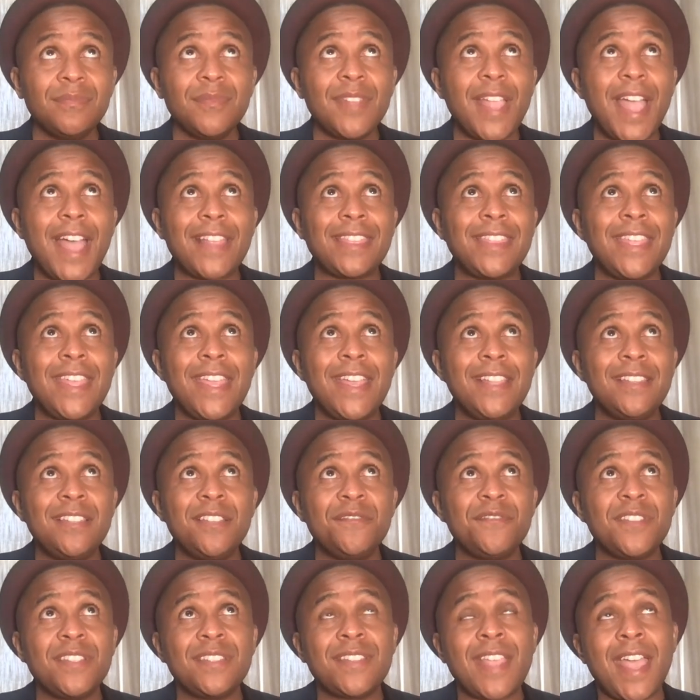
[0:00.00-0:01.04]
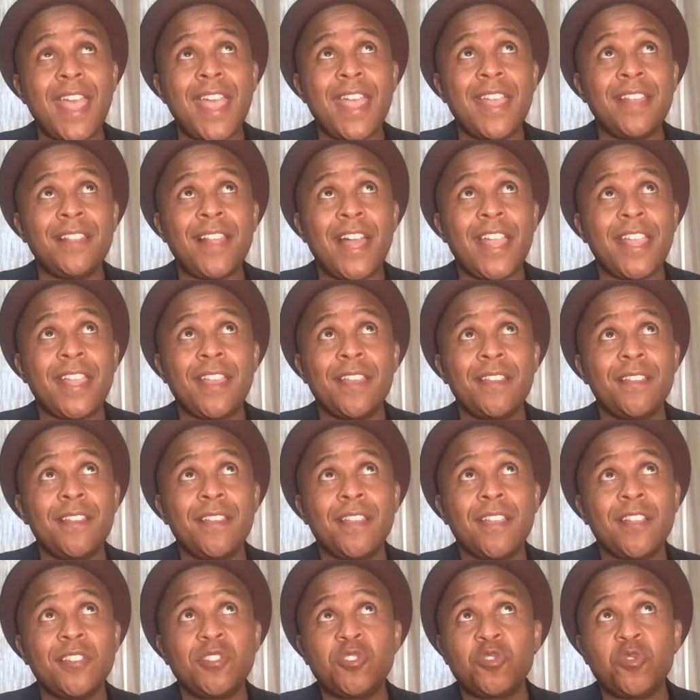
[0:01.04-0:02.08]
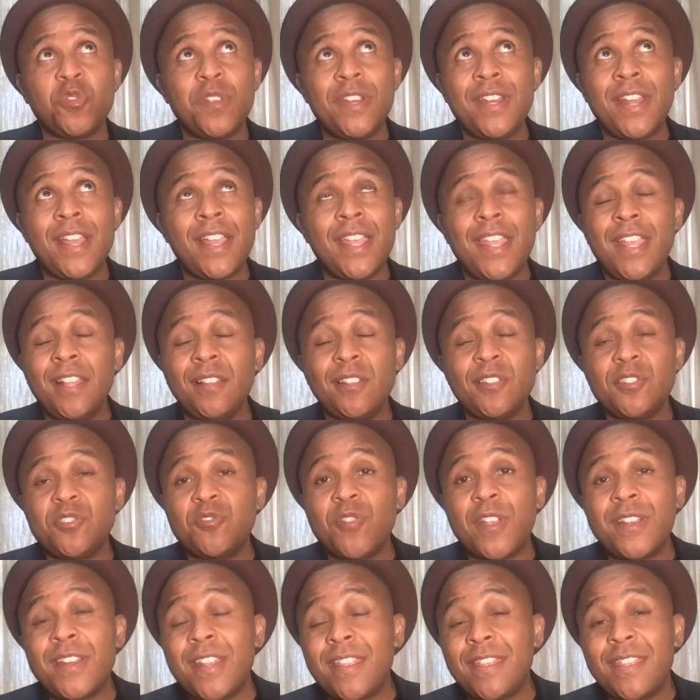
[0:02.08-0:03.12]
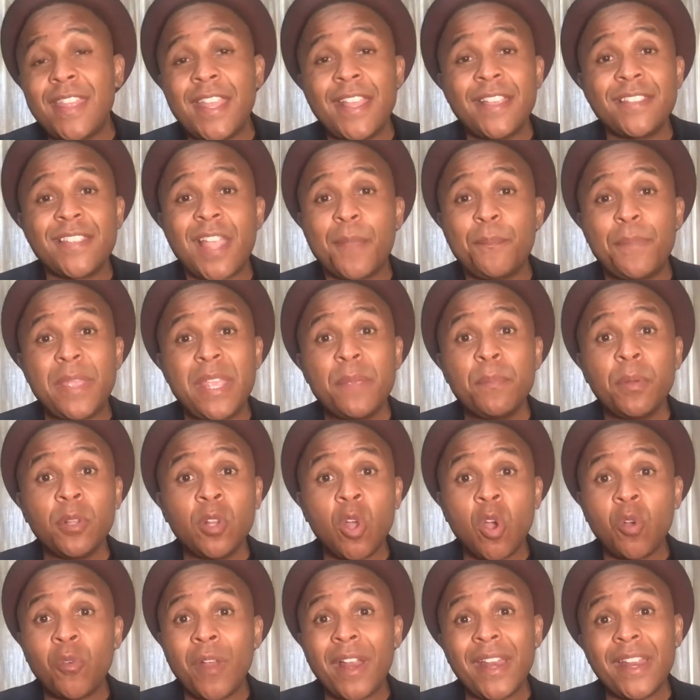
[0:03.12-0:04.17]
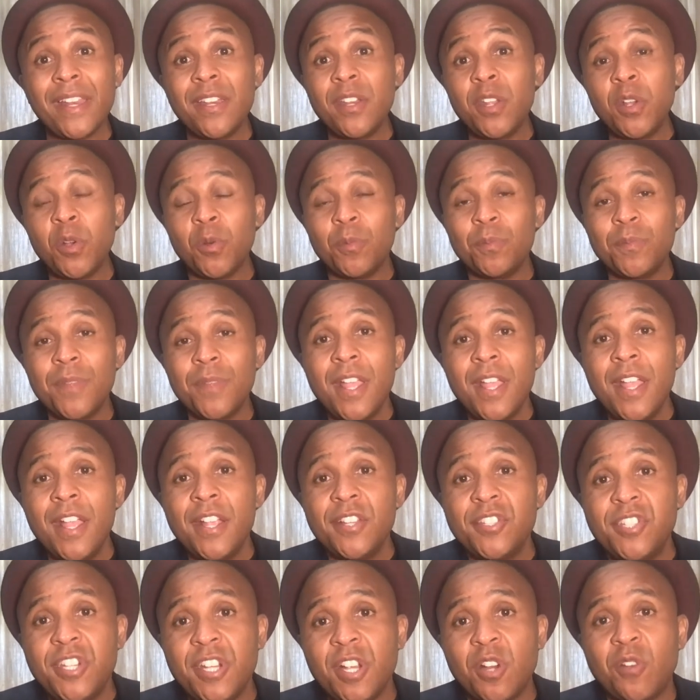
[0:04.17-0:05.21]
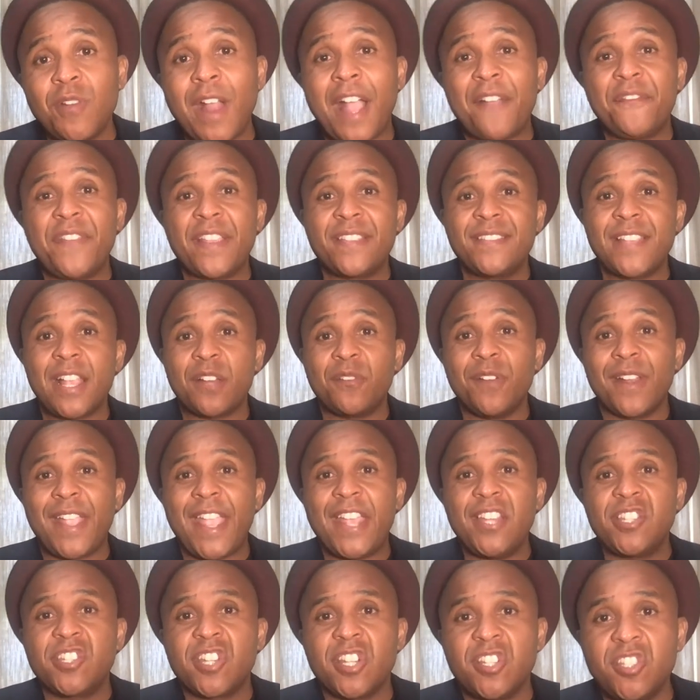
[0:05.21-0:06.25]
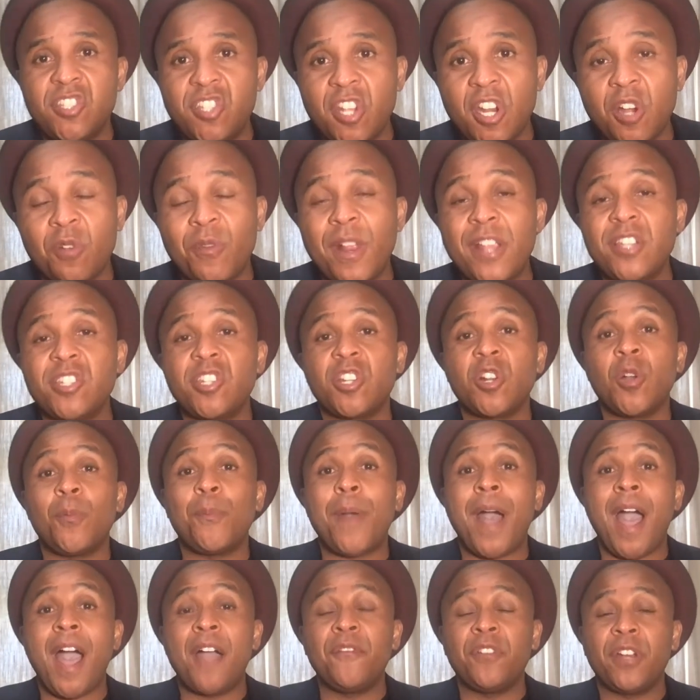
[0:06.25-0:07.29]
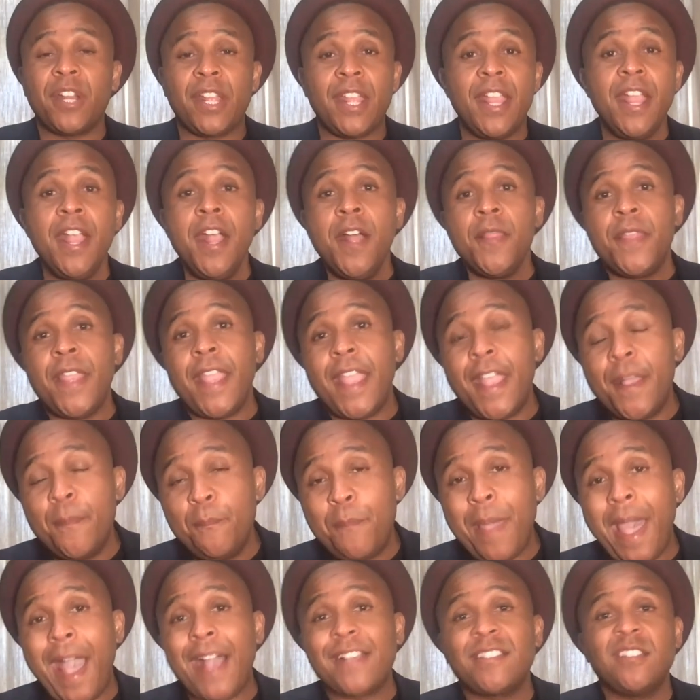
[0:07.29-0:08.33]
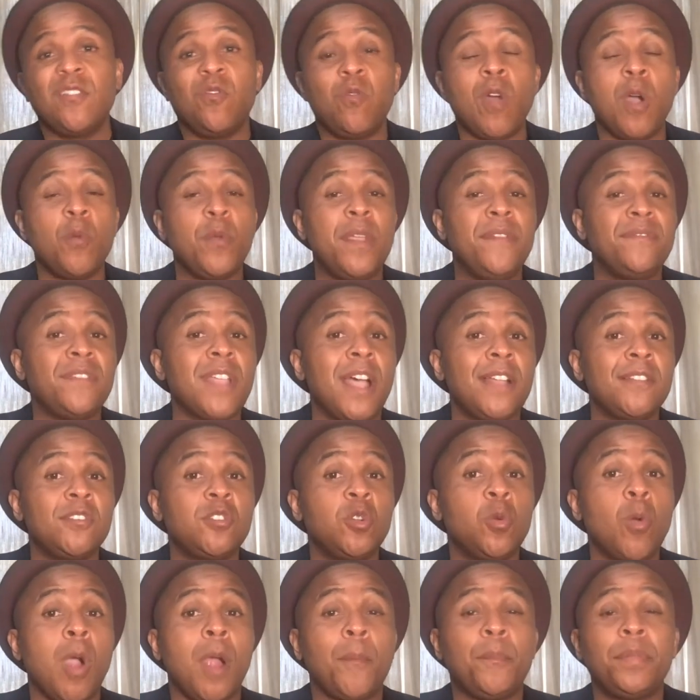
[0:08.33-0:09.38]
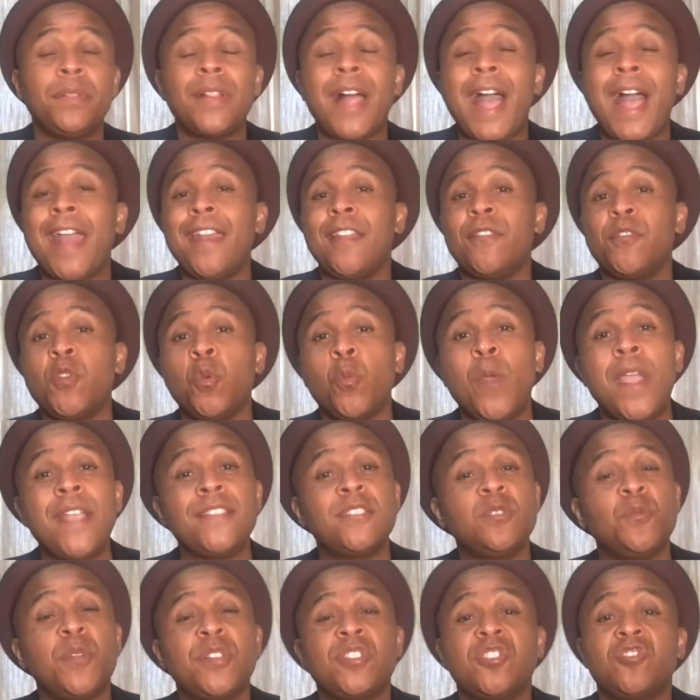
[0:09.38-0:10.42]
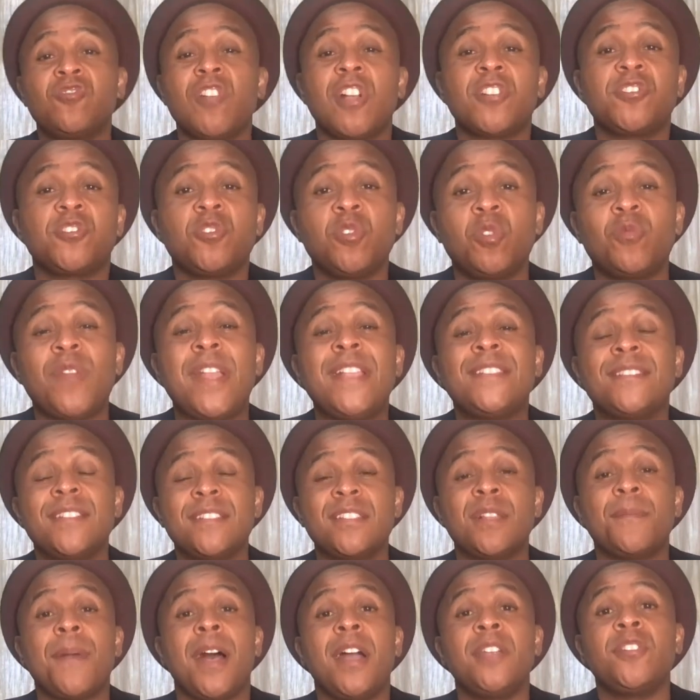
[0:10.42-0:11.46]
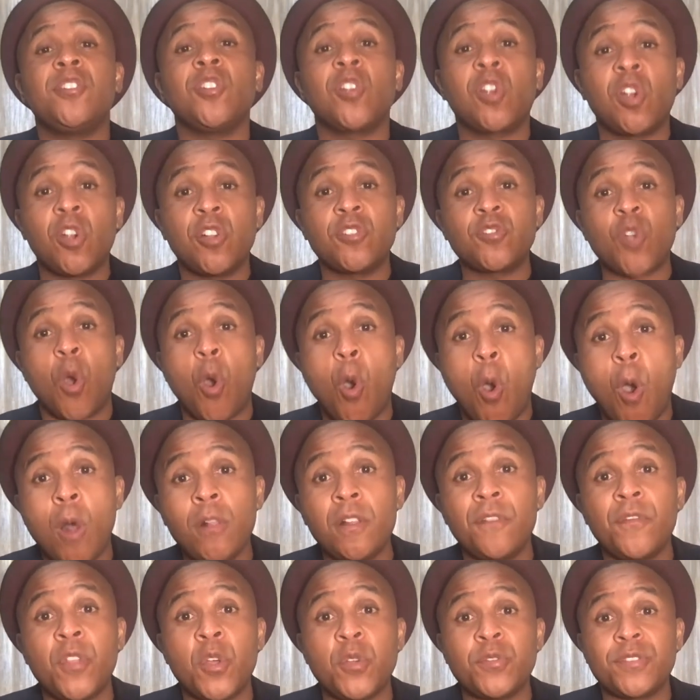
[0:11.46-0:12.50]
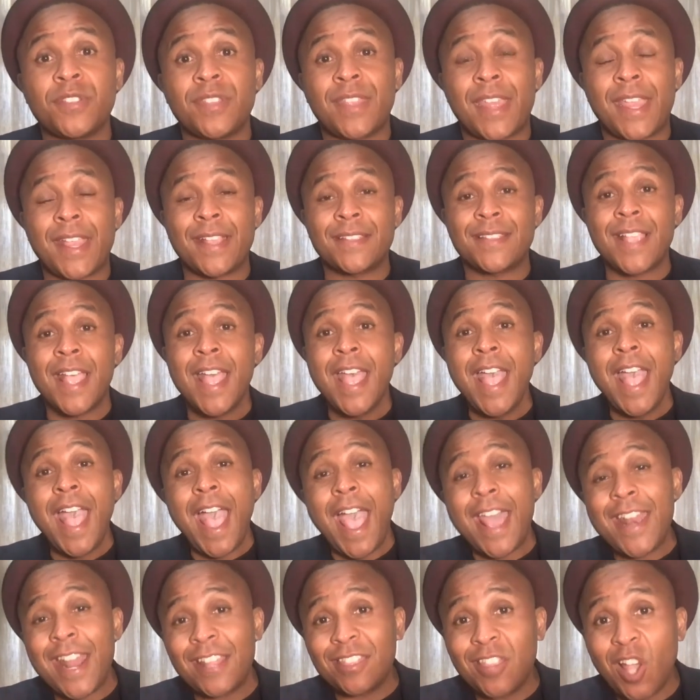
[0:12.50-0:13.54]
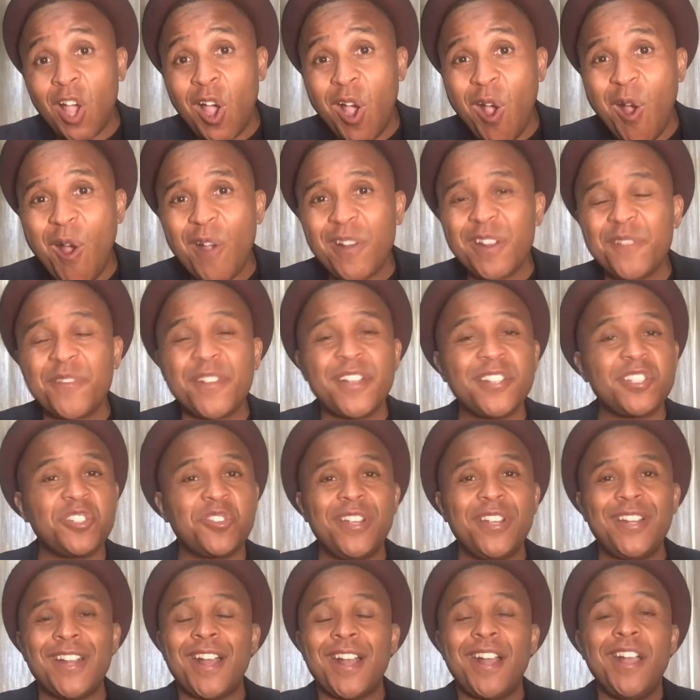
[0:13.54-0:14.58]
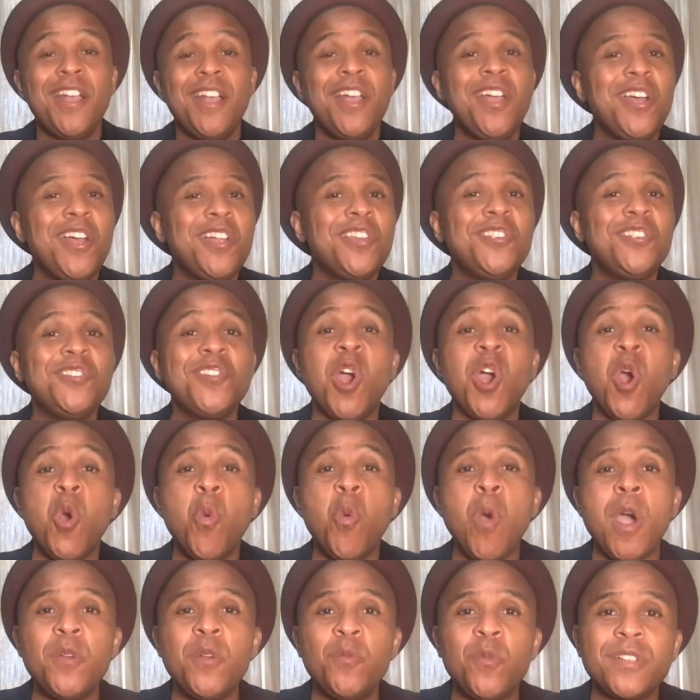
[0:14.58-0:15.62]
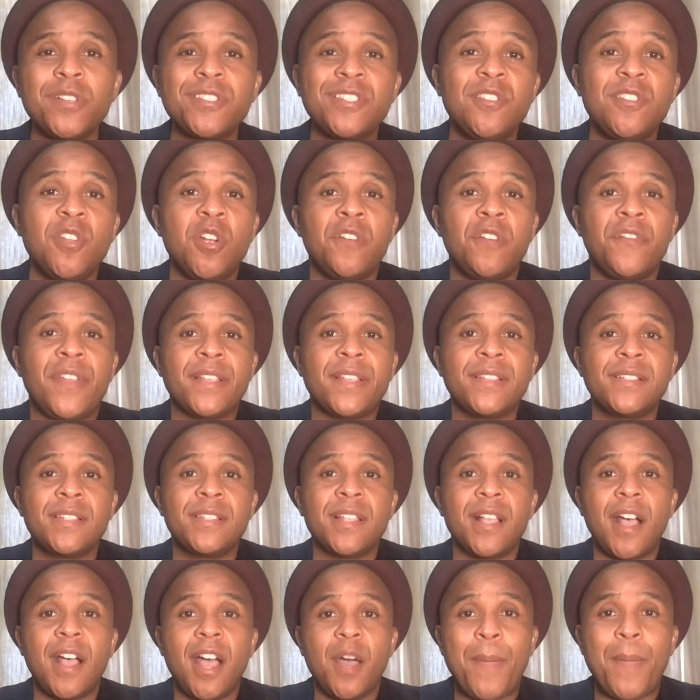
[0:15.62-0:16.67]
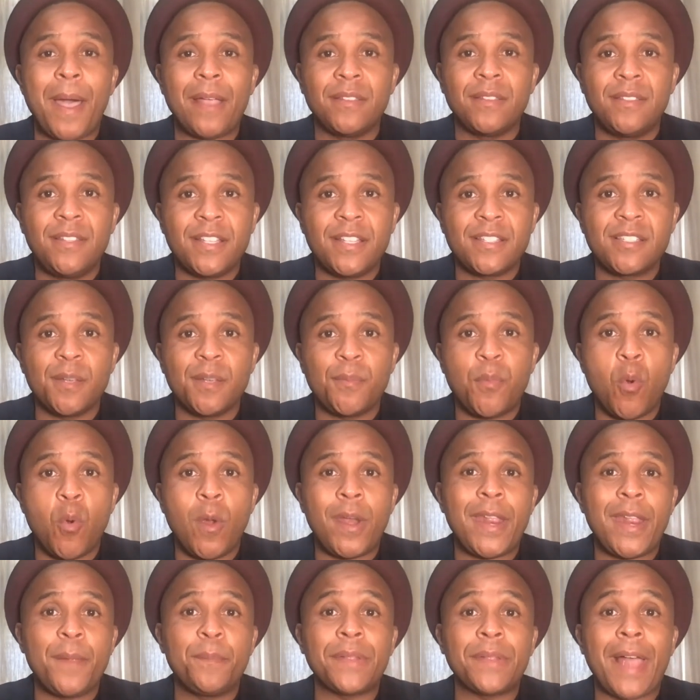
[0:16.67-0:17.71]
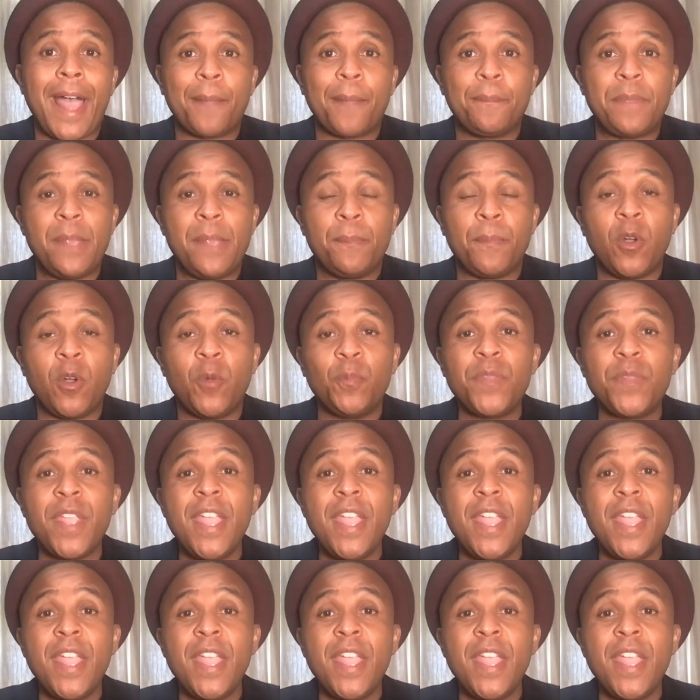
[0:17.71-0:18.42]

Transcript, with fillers: at the end of the day, like Katrina illustrated things that people already knew geographic segregation, generational poverty, the impacts of what we've done to our planet, the ways in which structural racism undergirds all of those things. And at the heart of Katrina, no one was nervous about disappointing Black people.